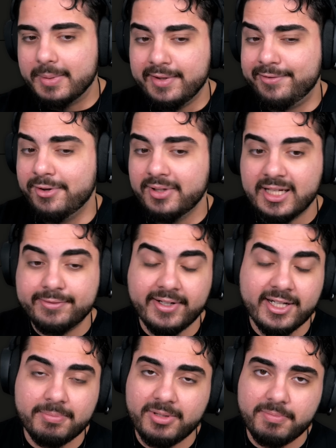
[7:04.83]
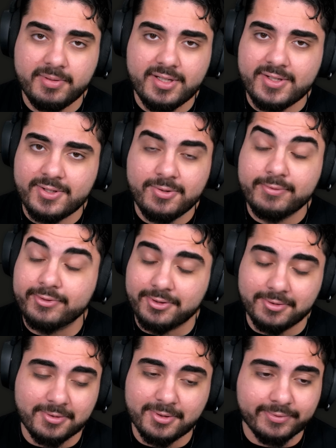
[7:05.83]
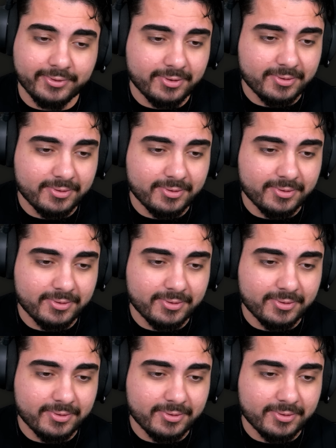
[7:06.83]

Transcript: if you like fighting BP, is good for you, good for you,